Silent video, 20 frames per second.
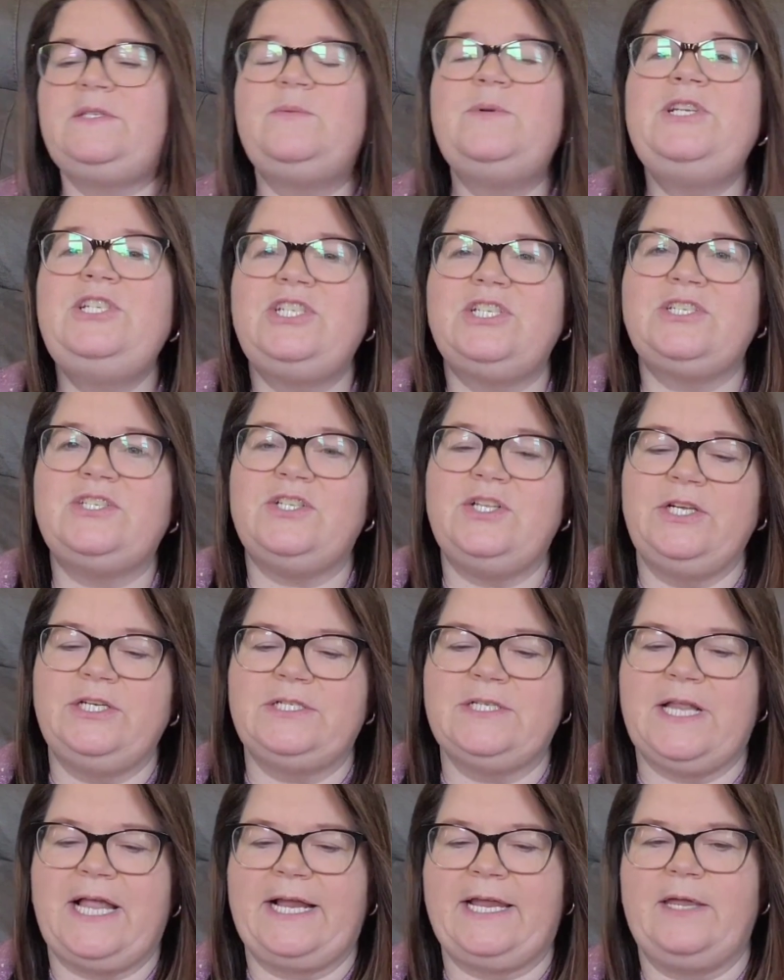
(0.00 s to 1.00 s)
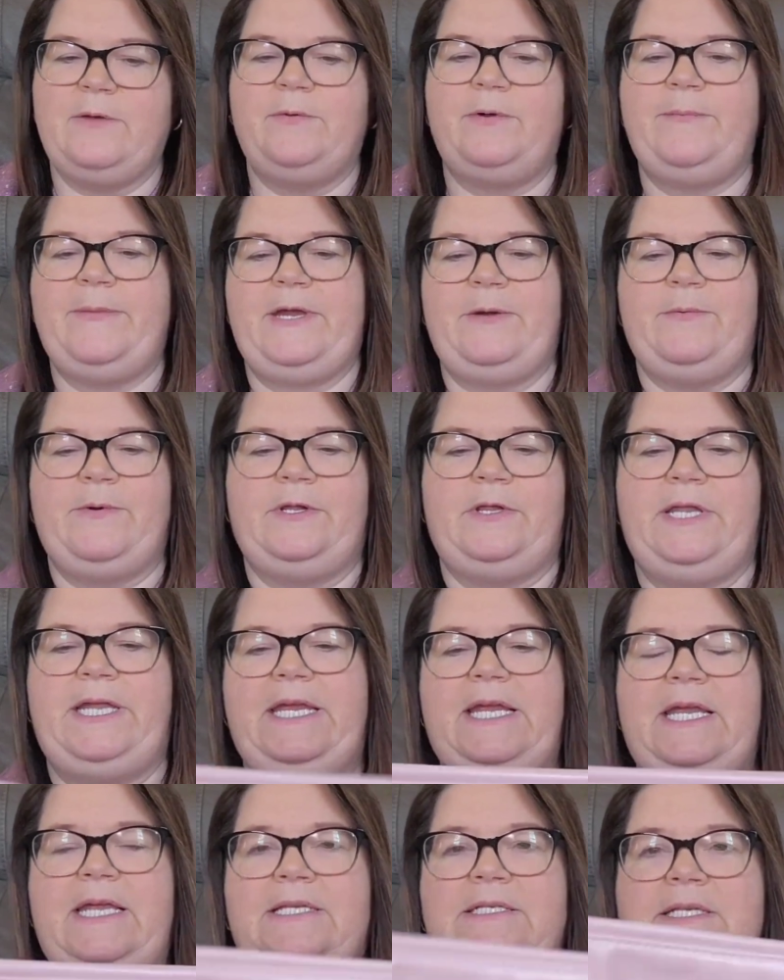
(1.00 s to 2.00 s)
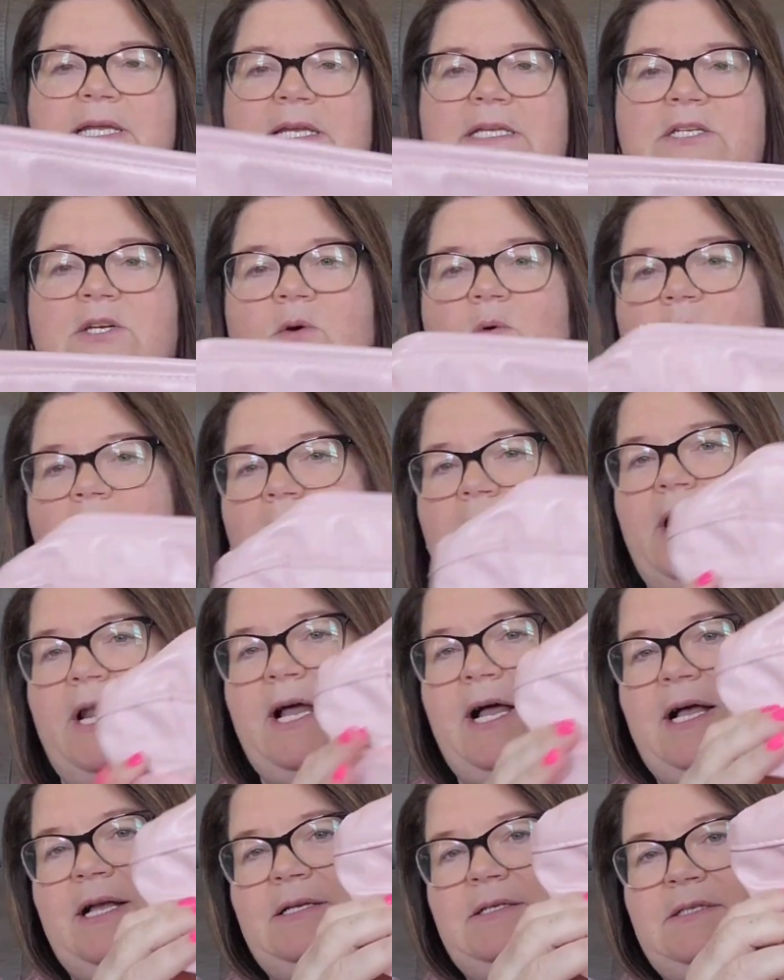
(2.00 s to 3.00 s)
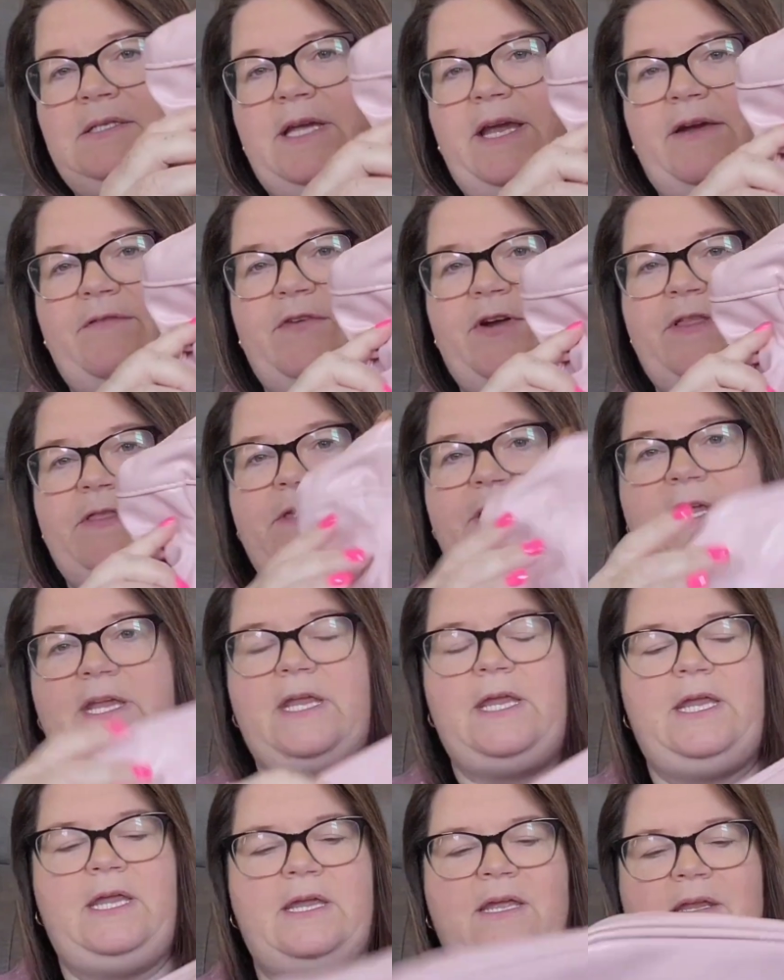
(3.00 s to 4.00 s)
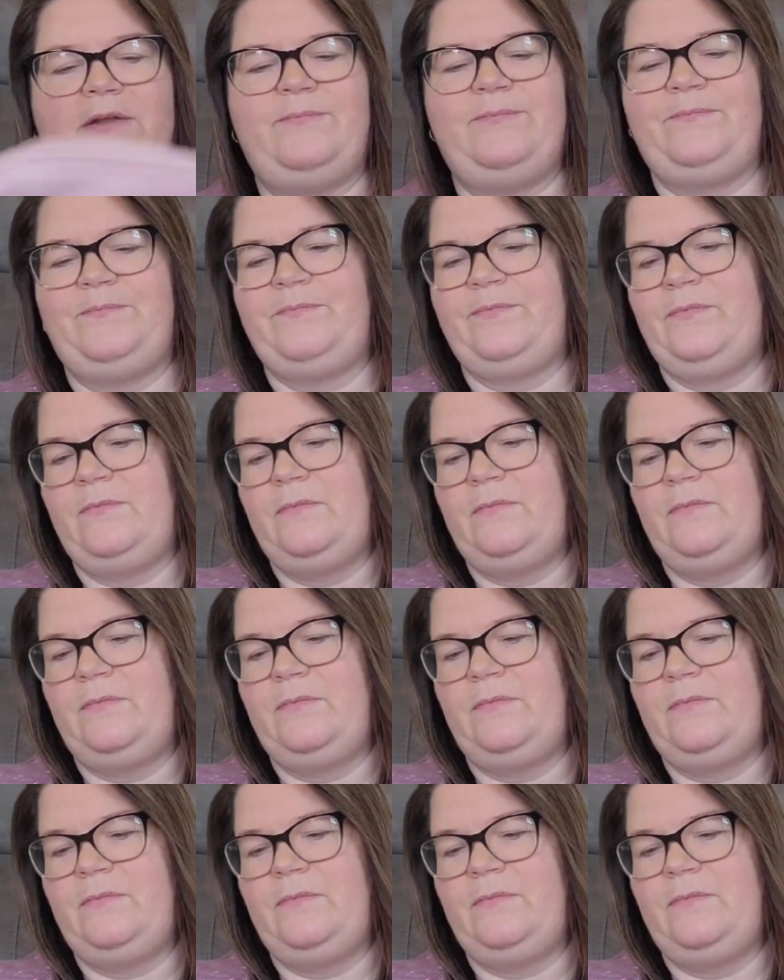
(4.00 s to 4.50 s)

this one just looked like it would be really easy to organize everything in.